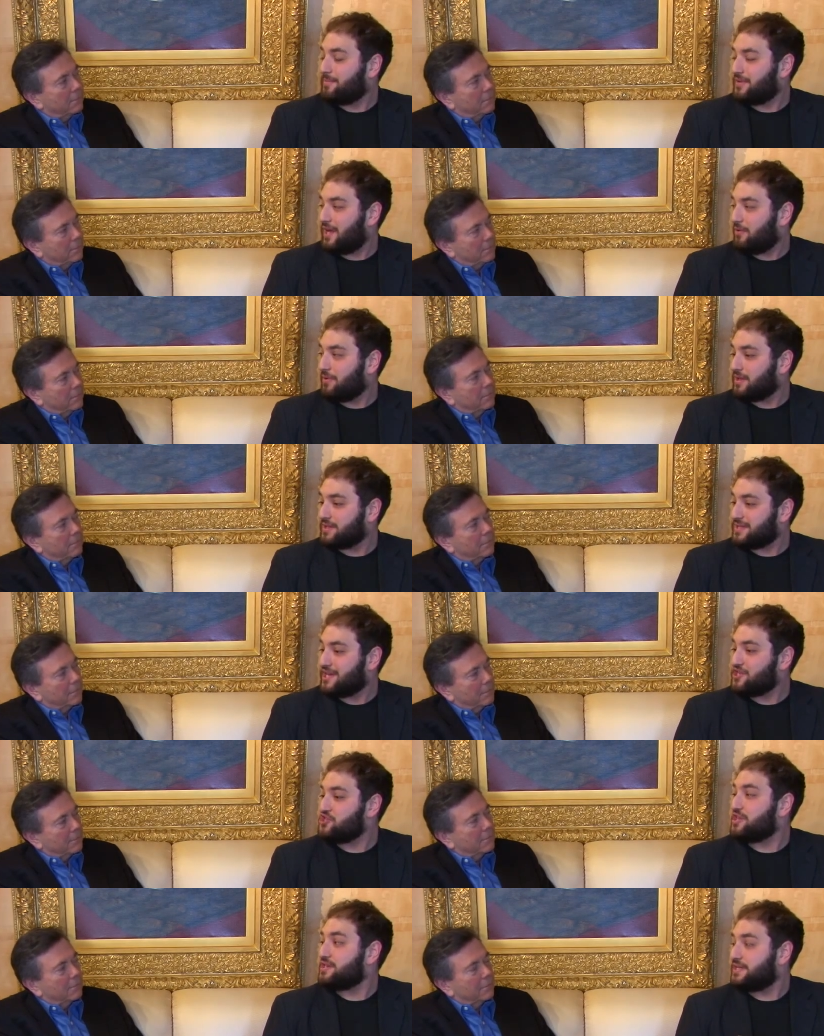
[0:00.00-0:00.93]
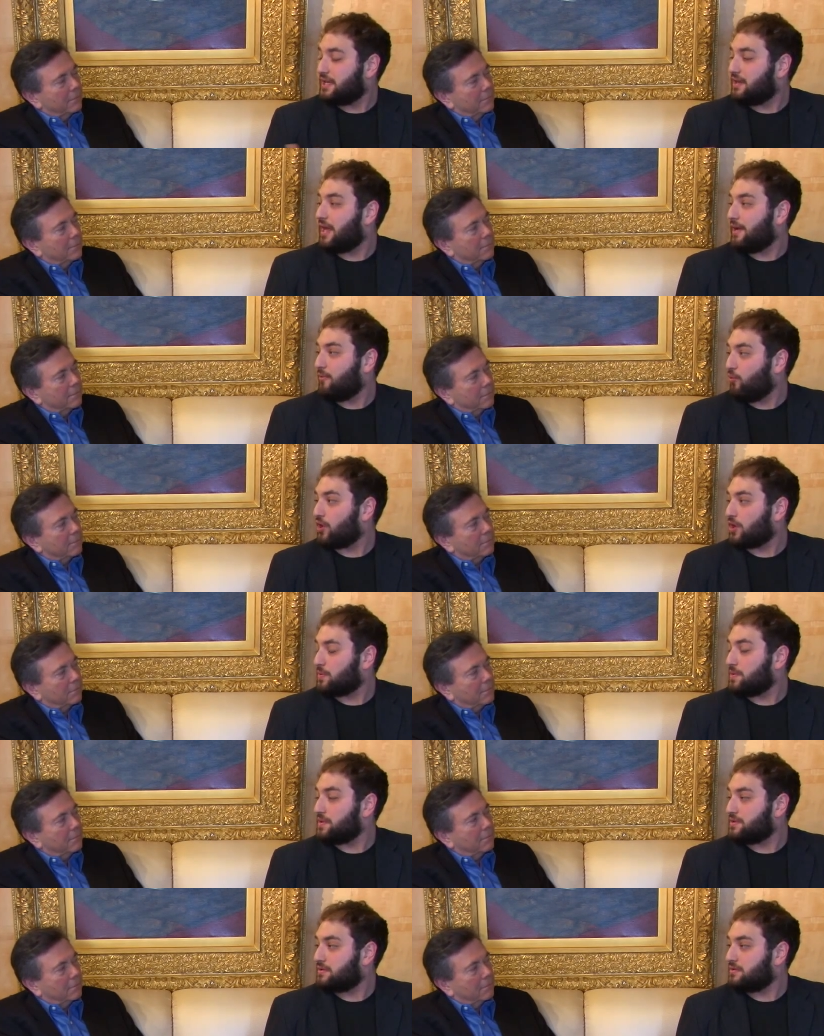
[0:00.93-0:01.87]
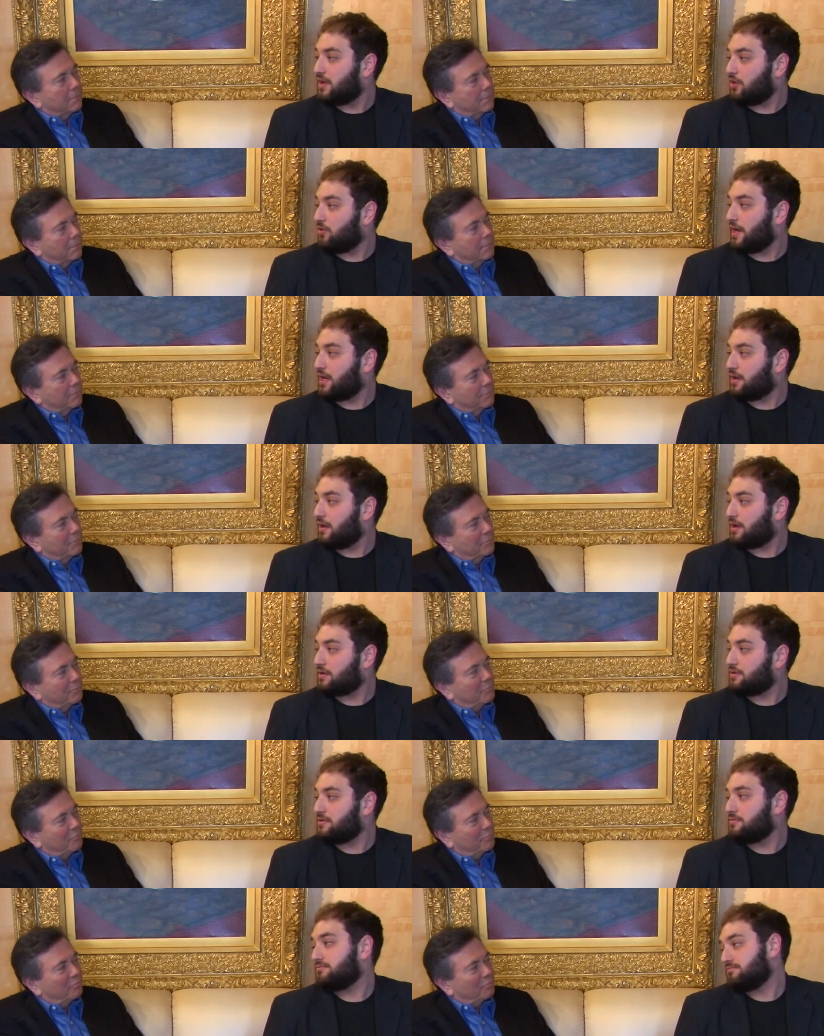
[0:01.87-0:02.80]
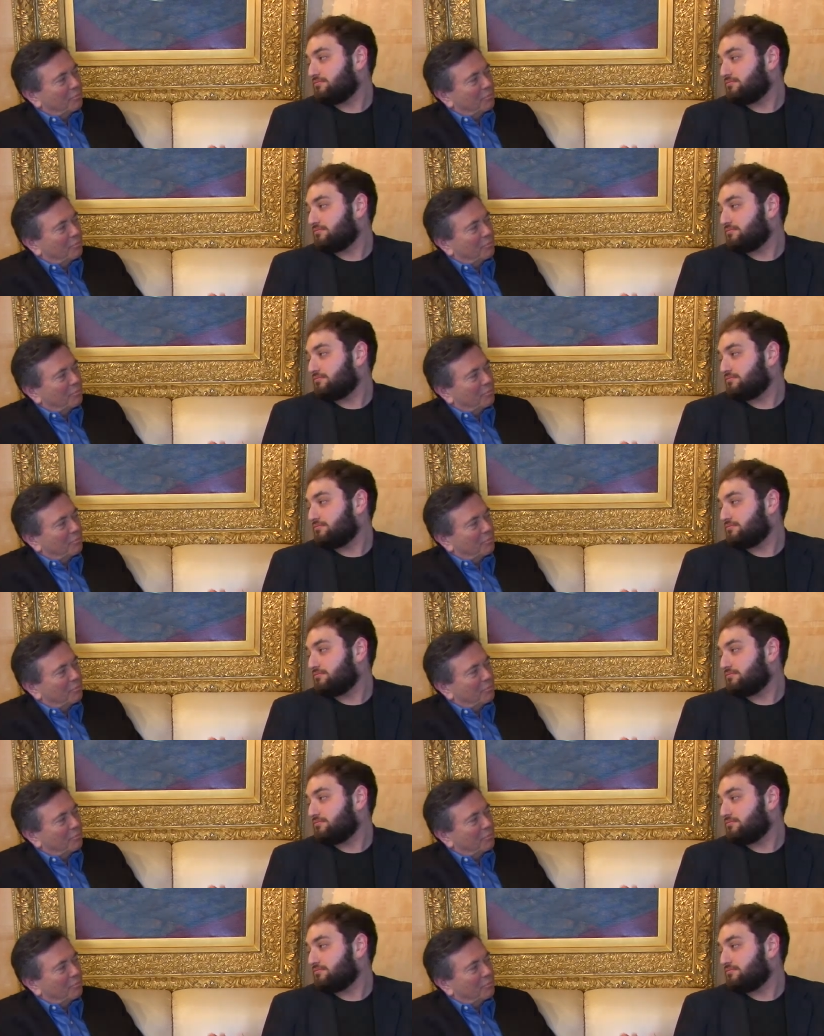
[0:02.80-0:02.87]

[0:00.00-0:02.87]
Speaker 1: come to that realization until I work with a great conductor.